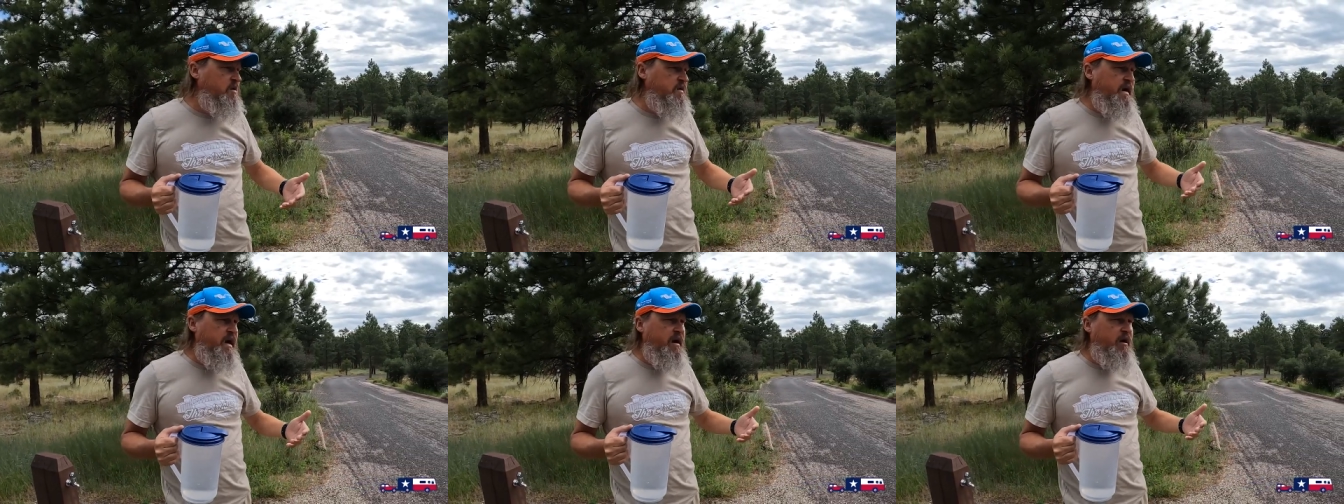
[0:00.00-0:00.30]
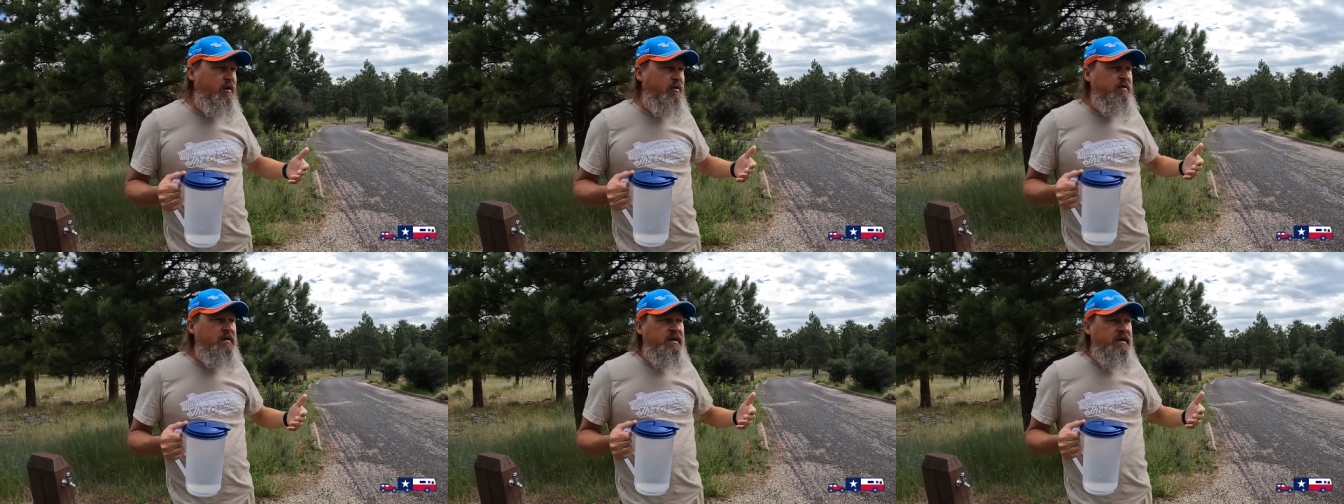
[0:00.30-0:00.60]

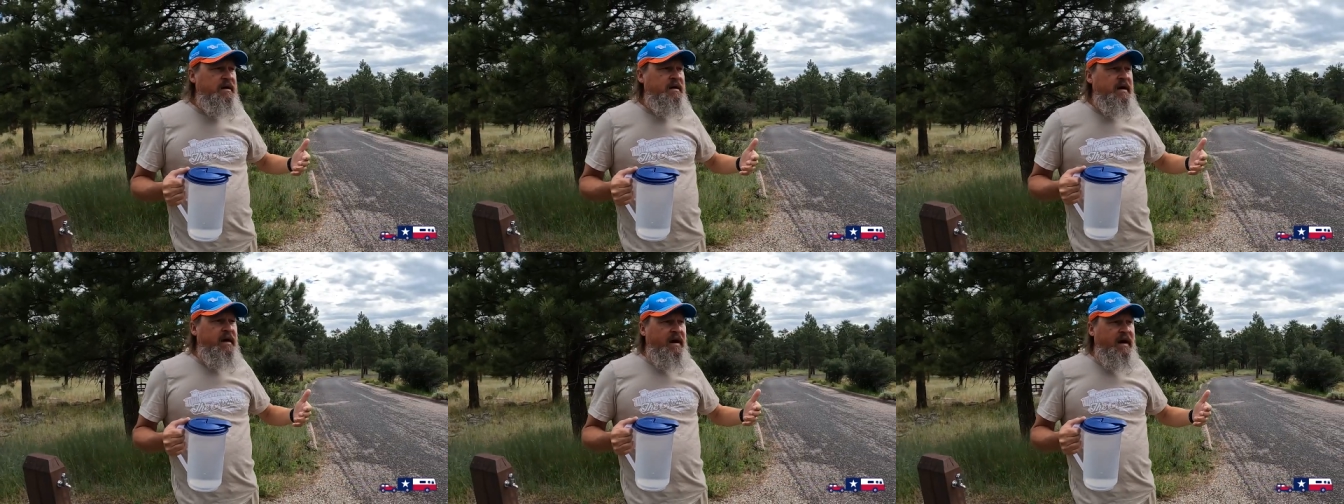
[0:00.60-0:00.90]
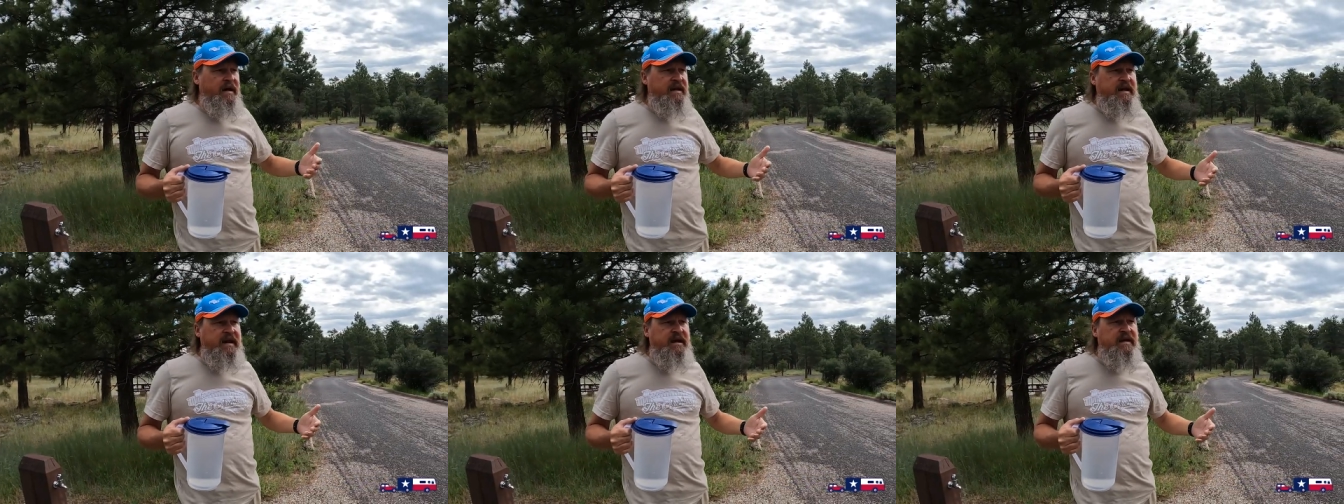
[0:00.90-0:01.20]
Now,
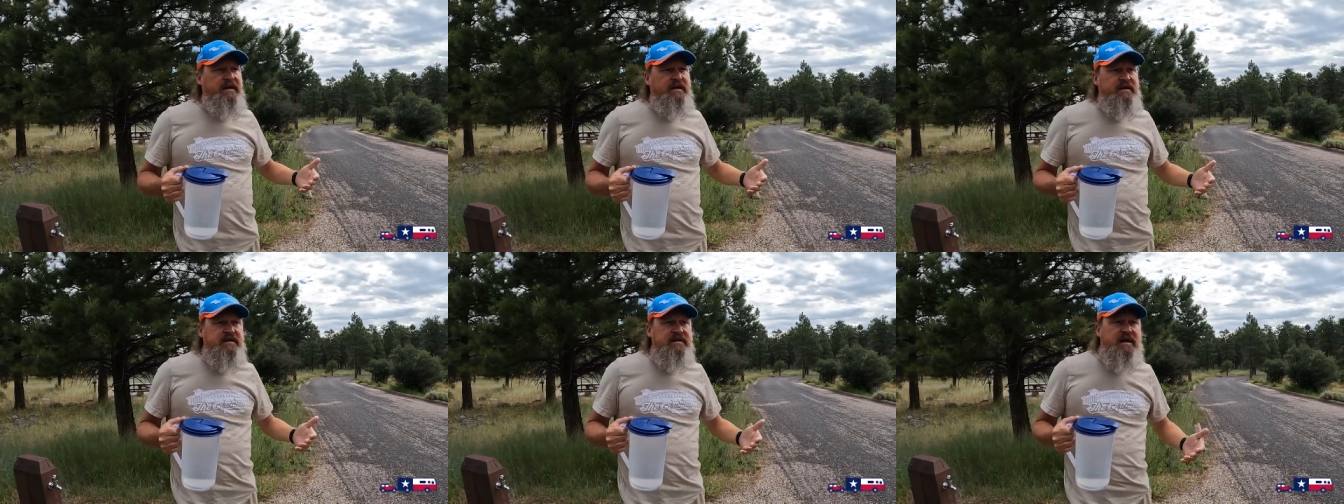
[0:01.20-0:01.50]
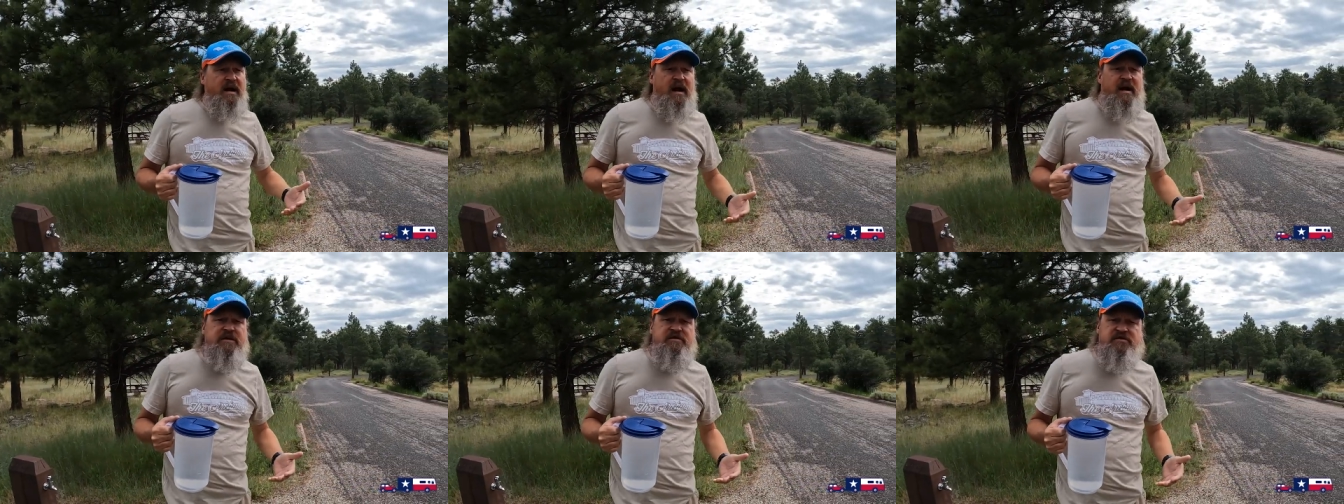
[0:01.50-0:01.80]
again,
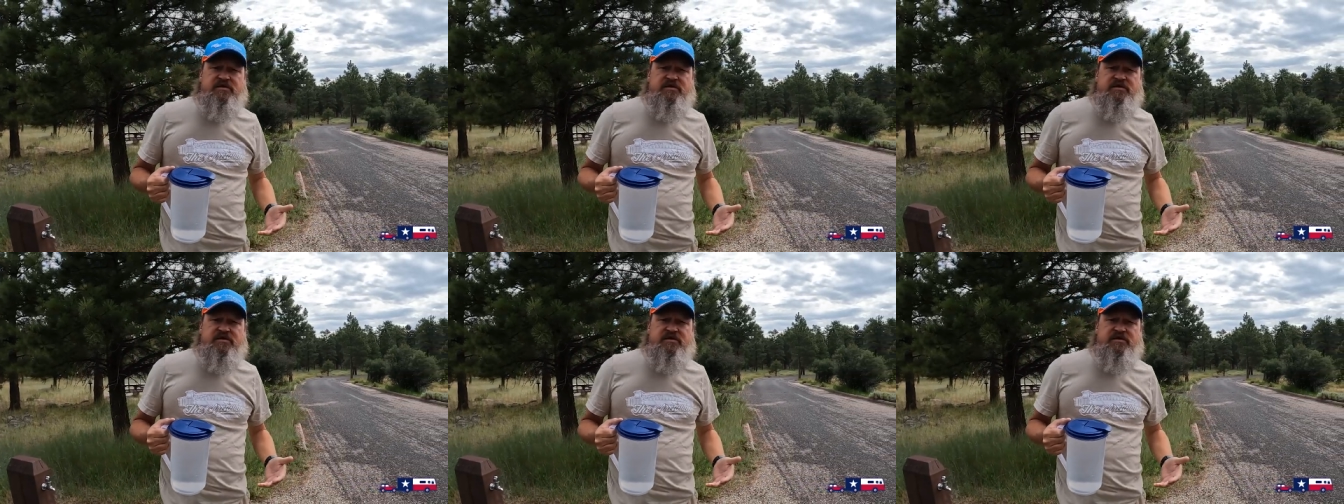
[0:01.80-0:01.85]
not